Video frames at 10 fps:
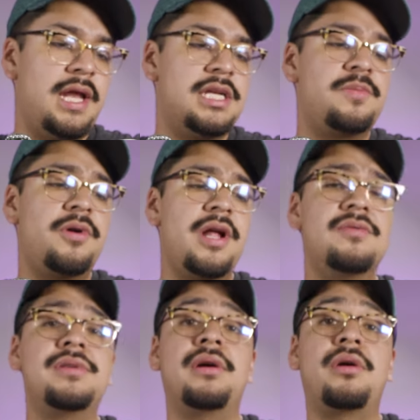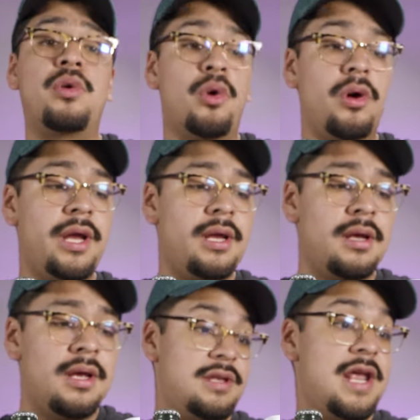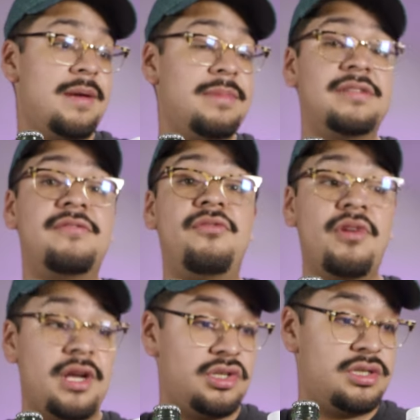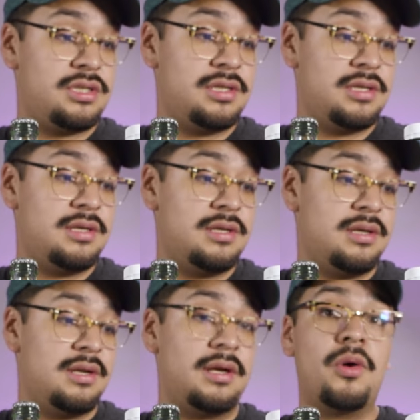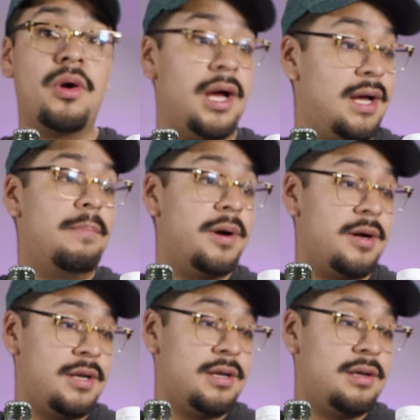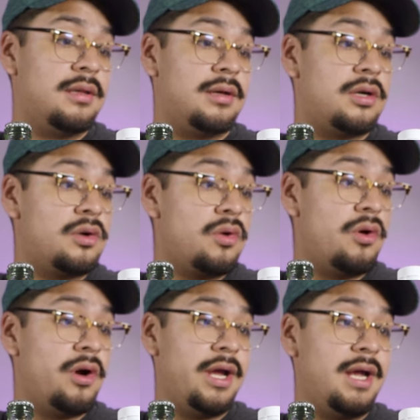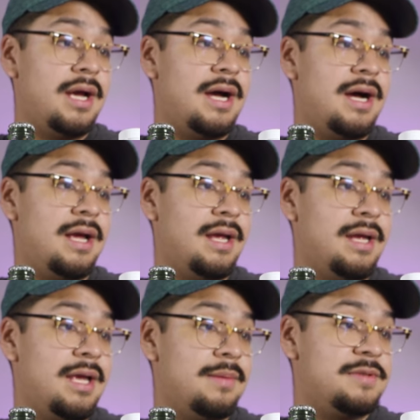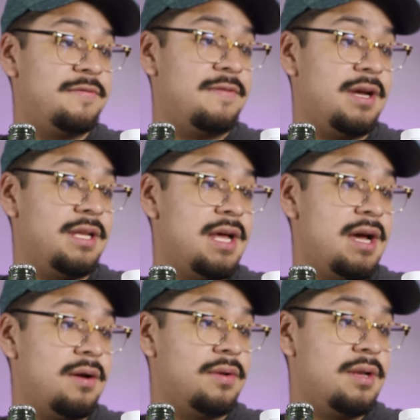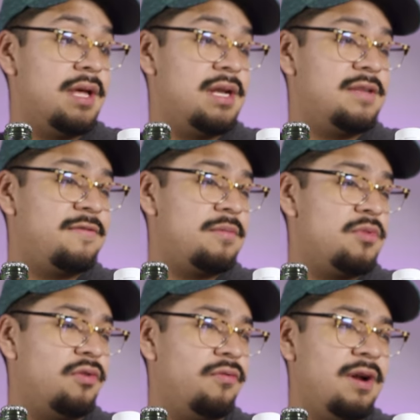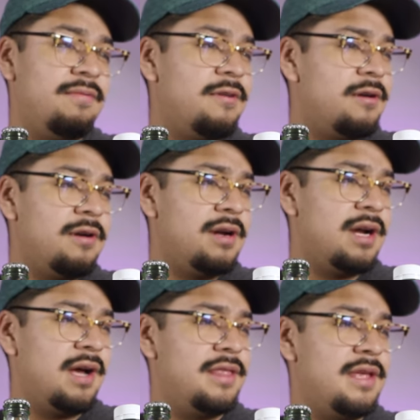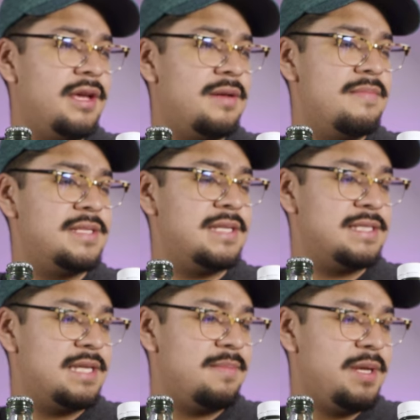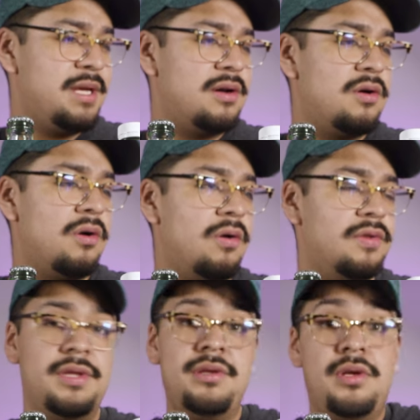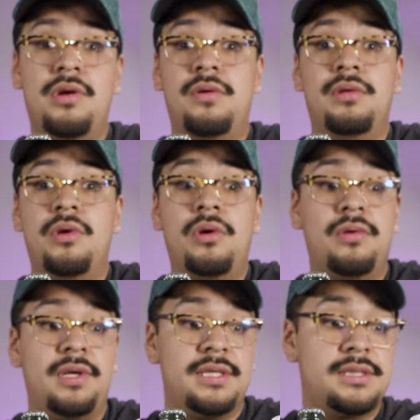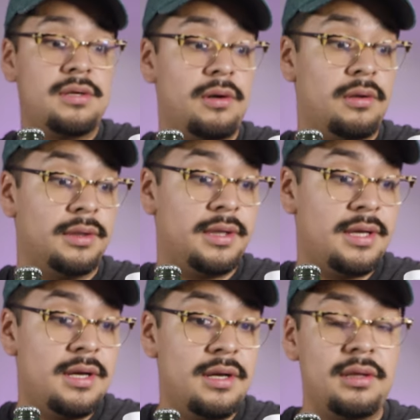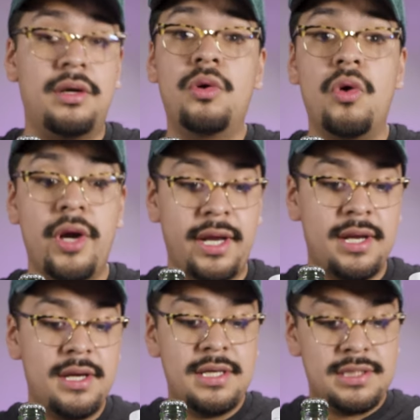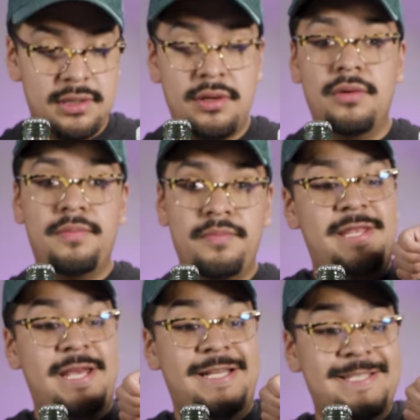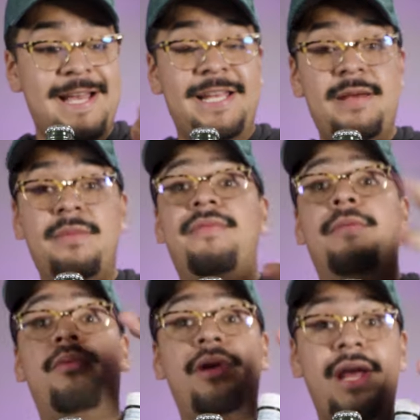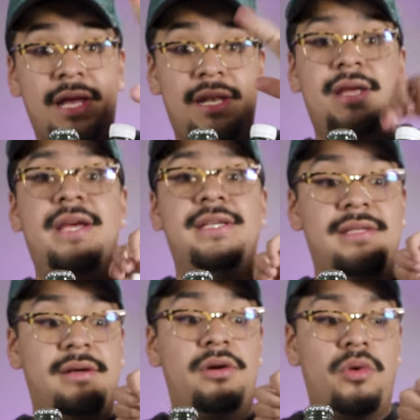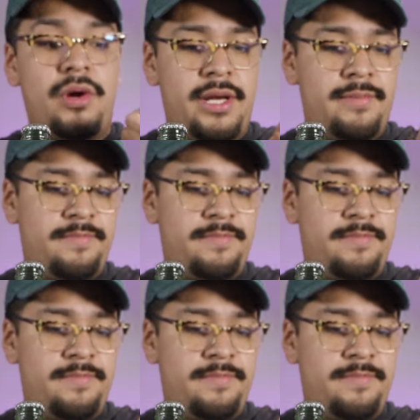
And it's pronounced La Croix. The name is French, La Croix. But La Croix, I came to find out that it's from a river, I think in Mississippi, called, locally it's called La Croix. So the exact name of the brand is La Croix.